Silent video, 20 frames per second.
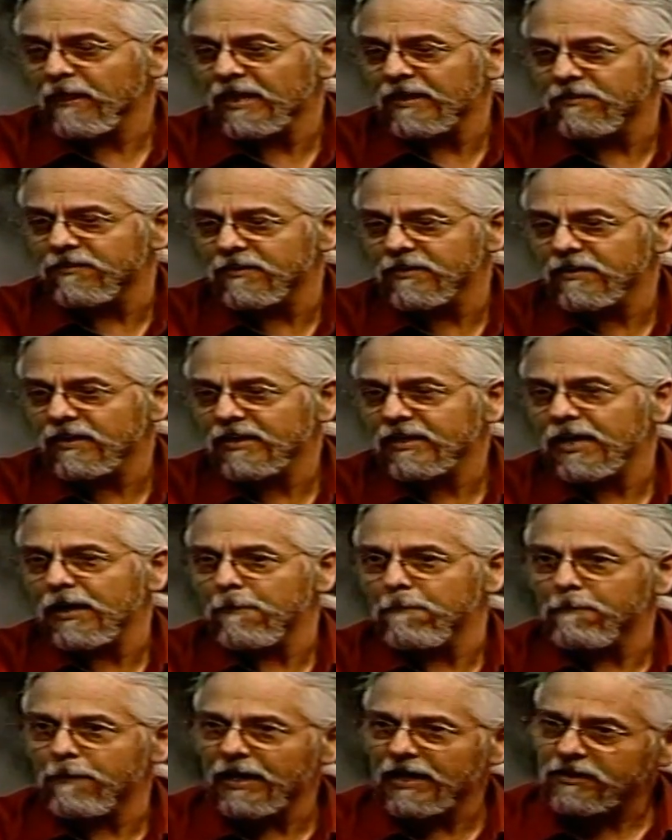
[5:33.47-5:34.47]
And then I
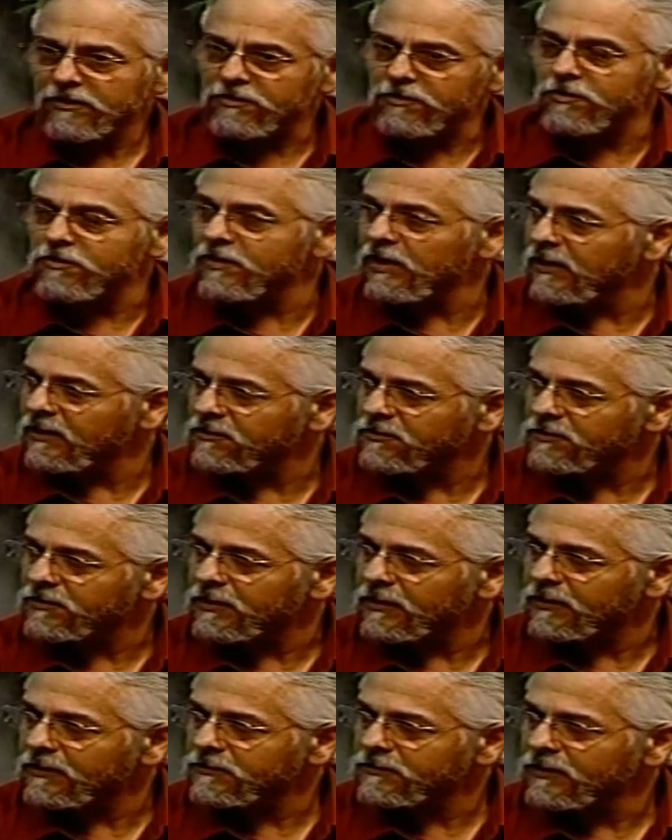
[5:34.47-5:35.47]
came back to the United
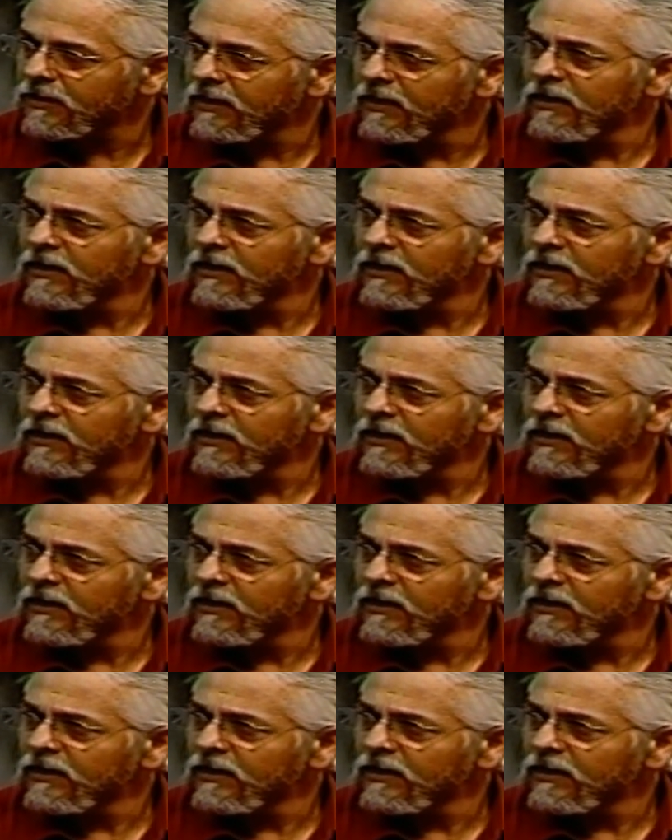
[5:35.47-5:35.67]
States,